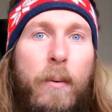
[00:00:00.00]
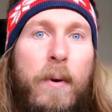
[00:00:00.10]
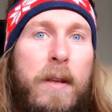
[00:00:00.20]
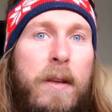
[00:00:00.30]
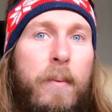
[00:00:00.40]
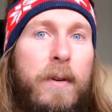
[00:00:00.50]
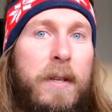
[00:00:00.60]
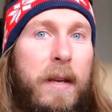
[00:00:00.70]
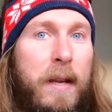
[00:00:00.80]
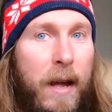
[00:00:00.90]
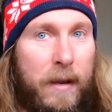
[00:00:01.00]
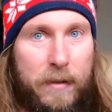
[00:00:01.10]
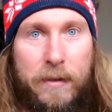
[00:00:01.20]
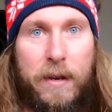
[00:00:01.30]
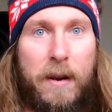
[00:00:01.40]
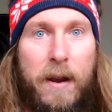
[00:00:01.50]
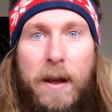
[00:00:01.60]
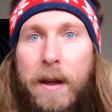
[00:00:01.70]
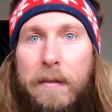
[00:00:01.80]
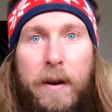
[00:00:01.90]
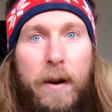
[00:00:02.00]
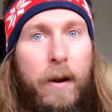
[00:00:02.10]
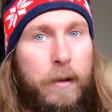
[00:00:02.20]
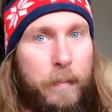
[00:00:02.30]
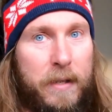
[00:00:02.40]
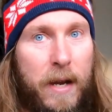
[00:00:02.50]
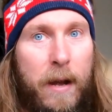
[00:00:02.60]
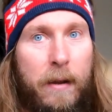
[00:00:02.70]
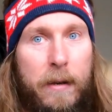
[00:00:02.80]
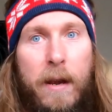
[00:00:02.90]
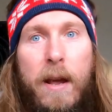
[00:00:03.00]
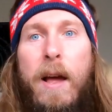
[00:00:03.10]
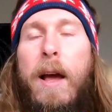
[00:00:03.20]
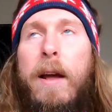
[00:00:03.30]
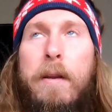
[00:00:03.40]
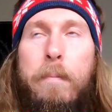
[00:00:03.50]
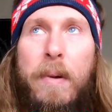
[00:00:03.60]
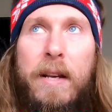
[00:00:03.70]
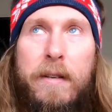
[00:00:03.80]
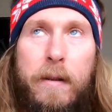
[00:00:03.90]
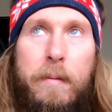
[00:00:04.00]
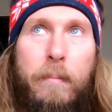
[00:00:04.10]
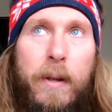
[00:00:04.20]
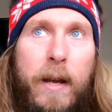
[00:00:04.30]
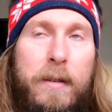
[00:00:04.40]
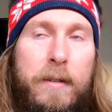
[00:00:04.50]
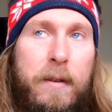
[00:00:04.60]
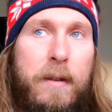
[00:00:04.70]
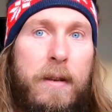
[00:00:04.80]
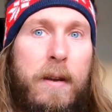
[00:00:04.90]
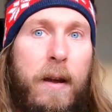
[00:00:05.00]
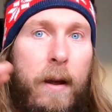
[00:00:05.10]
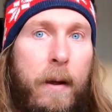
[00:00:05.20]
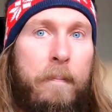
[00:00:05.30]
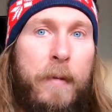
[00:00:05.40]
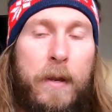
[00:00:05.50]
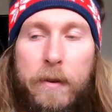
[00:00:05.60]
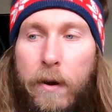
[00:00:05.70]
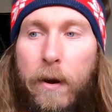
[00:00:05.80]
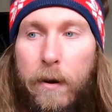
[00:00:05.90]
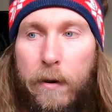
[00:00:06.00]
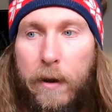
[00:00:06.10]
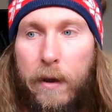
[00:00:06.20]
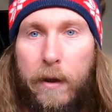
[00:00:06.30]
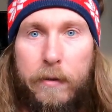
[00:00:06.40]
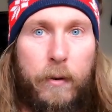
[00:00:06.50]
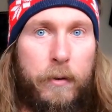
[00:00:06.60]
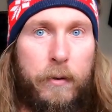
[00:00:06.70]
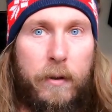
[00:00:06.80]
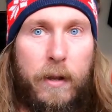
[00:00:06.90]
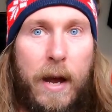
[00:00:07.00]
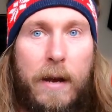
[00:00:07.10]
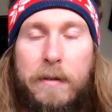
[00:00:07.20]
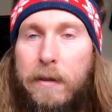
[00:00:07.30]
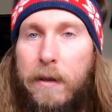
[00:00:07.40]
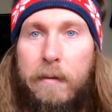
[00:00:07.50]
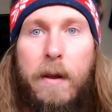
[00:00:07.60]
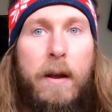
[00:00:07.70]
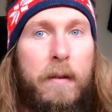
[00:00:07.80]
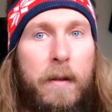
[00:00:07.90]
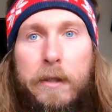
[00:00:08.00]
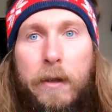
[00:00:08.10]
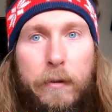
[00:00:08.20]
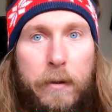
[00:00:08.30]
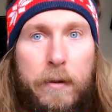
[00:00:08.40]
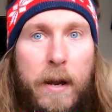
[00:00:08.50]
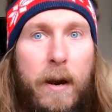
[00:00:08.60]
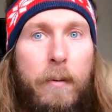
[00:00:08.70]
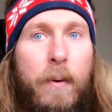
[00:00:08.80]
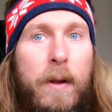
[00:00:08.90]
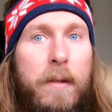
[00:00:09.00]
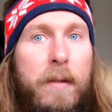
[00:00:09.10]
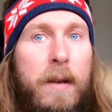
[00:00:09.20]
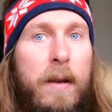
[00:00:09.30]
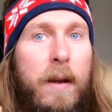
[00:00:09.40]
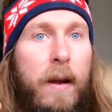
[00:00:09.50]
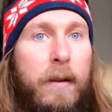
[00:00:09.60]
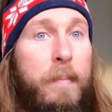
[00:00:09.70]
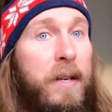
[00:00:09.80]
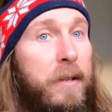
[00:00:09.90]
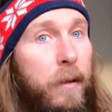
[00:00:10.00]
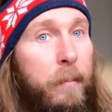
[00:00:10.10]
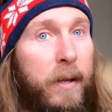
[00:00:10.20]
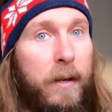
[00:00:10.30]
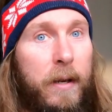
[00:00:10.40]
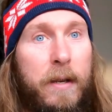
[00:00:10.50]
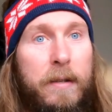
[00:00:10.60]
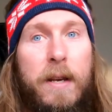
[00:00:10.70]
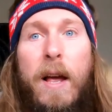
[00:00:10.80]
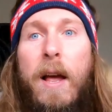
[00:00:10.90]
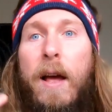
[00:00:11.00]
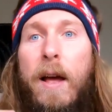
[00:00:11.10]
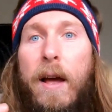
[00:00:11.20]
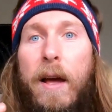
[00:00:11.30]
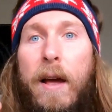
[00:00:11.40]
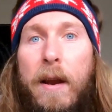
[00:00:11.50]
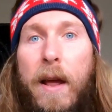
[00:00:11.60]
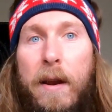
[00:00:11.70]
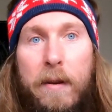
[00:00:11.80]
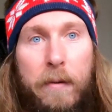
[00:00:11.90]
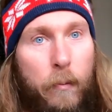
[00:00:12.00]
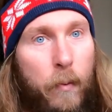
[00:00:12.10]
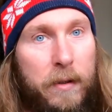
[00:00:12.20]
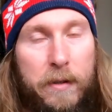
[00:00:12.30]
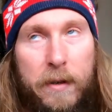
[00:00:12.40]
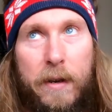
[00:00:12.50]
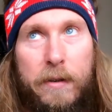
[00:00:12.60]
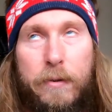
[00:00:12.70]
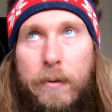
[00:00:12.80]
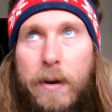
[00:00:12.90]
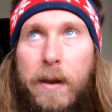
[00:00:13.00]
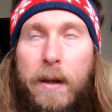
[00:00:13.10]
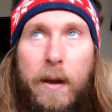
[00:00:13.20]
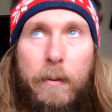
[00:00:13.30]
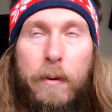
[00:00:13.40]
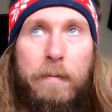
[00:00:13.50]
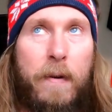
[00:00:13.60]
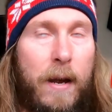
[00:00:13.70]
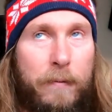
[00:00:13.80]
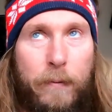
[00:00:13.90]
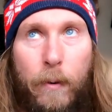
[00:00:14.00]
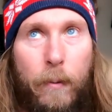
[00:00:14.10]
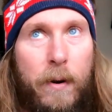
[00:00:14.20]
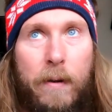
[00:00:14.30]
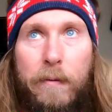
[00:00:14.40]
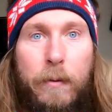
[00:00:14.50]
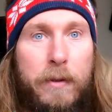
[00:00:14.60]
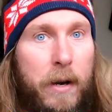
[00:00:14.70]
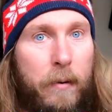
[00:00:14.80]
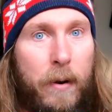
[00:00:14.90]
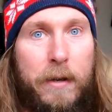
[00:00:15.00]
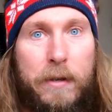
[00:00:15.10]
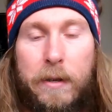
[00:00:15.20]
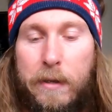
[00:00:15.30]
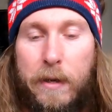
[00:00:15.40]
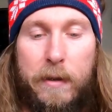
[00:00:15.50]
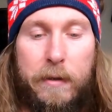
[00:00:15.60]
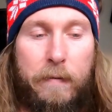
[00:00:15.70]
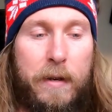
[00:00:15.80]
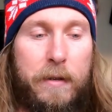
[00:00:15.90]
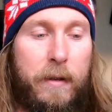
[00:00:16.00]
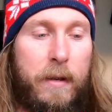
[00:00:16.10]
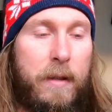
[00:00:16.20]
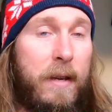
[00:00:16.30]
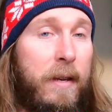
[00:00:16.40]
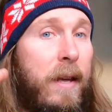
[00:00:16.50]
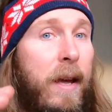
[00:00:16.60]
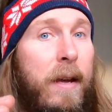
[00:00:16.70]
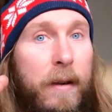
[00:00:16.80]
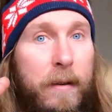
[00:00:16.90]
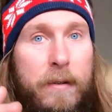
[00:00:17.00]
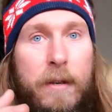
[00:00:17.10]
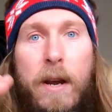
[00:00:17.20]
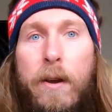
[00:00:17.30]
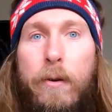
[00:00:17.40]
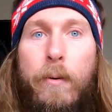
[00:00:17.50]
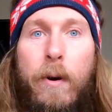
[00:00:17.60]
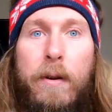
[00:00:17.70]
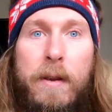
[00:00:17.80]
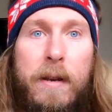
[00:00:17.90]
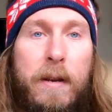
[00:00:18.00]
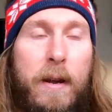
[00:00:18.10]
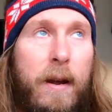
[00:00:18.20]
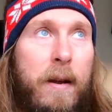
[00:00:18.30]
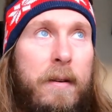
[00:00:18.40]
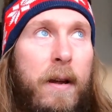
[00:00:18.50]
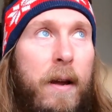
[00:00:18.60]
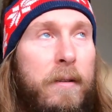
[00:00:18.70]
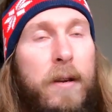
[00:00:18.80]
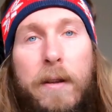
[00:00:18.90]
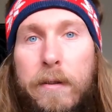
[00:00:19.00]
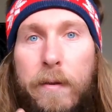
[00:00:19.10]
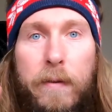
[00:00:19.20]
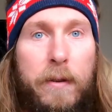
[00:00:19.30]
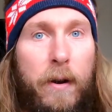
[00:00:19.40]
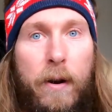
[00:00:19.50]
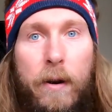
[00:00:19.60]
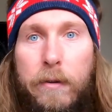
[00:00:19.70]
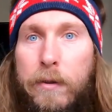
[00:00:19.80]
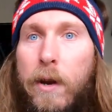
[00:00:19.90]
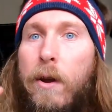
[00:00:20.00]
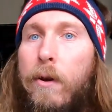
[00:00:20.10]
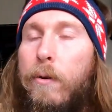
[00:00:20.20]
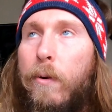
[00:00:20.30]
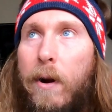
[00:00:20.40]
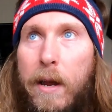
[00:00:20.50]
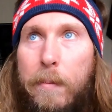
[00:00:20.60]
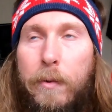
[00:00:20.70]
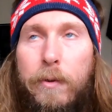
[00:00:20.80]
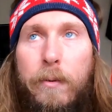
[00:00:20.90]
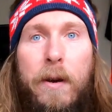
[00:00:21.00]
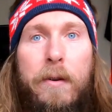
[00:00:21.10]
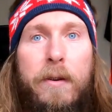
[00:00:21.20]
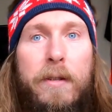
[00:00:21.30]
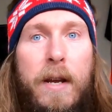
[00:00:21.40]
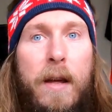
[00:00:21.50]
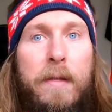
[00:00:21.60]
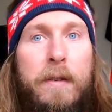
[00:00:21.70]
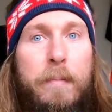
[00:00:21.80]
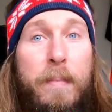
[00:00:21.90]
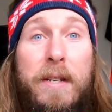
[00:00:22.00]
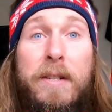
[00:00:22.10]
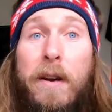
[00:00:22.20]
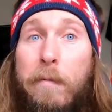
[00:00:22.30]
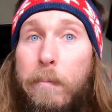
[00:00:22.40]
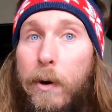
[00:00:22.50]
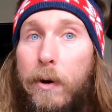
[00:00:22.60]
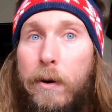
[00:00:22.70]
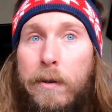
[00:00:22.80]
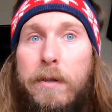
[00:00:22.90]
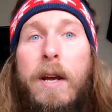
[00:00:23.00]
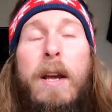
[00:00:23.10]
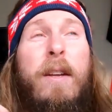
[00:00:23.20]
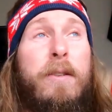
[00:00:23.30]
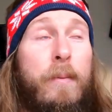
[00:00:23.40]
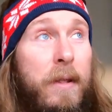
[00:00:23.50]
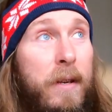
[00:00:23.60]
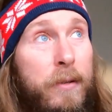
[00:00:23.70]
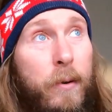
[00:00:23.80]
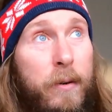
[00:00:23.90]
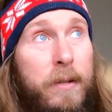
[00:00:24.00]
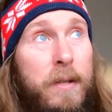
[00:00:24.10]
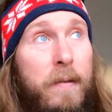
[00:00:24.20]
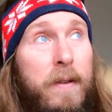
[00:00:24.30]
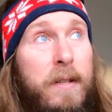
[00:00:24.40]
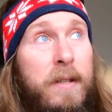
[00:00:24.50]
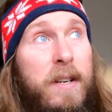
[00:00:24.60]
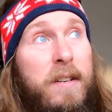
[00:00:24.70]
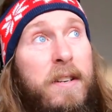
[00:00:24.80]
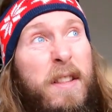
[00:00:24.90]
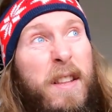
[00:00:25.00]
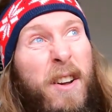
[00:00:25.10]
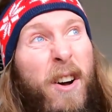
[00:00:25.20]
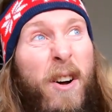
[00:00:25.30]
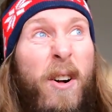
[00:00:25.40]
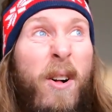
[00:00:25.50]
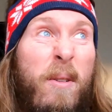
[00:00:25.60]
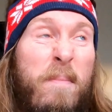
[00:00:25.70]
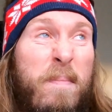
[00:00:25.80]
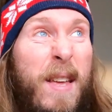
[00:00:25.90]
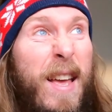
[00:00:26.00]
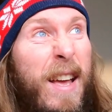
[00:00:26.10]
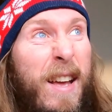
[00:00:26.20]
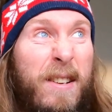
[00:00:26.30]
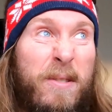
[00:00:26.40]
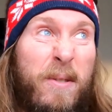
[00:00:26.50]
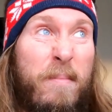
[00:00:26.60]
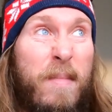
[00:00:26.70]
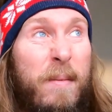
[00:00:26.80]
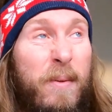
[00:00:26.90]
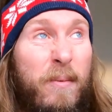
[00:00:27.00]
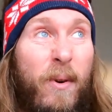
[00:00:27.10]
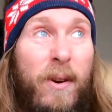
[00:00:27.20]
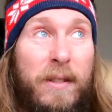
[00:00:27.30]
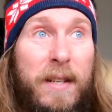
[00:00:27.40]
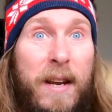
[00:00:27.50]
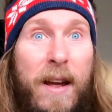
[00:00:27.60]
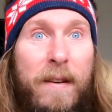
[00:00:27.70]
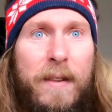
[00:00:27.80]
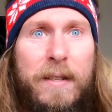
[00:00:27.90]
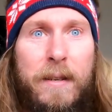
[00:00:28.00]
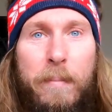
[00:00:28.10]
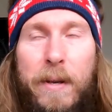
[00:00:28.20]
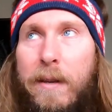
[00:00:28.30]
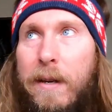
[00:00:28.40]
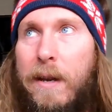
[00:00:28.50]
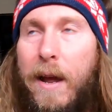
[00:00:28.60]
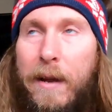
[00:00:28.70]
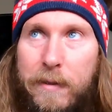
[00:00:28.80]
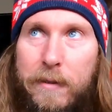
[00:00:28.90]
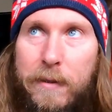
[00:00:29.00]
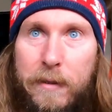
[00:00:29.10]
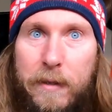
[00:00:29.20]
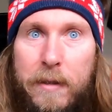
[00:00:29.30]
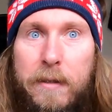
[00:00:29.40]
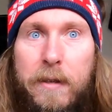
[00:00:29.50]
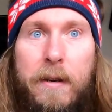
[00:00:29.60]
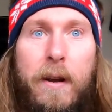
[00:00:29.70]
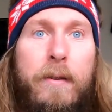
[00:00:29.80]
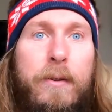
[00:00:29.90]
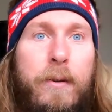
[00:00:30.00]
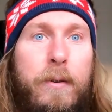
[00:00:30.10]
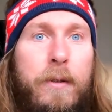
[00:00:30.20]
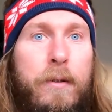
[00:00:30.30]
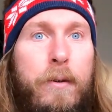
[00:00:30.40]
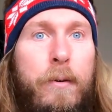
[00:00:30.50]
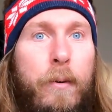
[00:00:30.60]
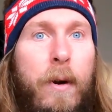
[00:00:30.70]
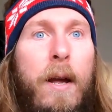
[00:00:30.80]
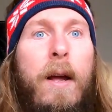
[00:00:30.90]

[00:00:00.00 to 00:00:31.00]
when he was a guest and uh, their hospitality. And he basically blessed the uh, Jarl uh, social class, the, the children there with the uh, special abilities and, and once in history, we fast forward a few generations, it is eventually the king's who are the, uh, sons of the Jarls, who are able to understand the speech of birds. So in this source, it's even suggesting that all kings or maybe royalty have this ability as it suggests in other sources too.